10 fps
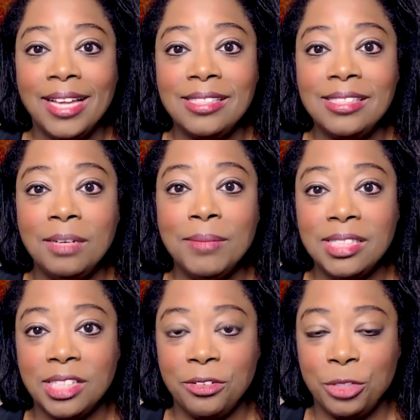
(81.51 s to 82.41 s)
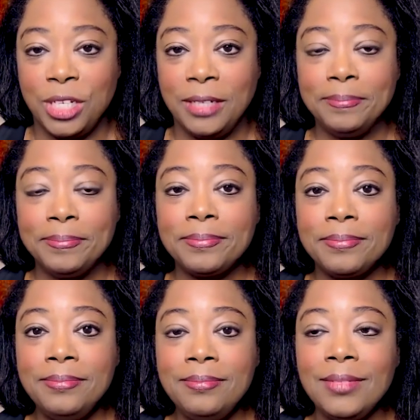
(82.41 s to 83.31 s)
and Siemens Energy.
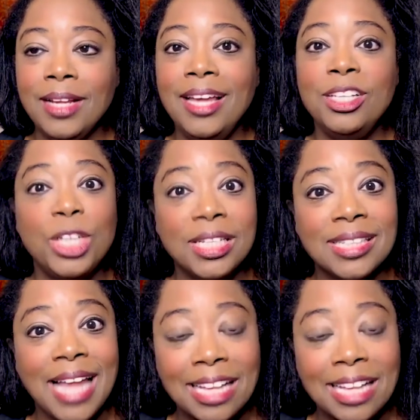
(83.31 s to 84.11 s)
And just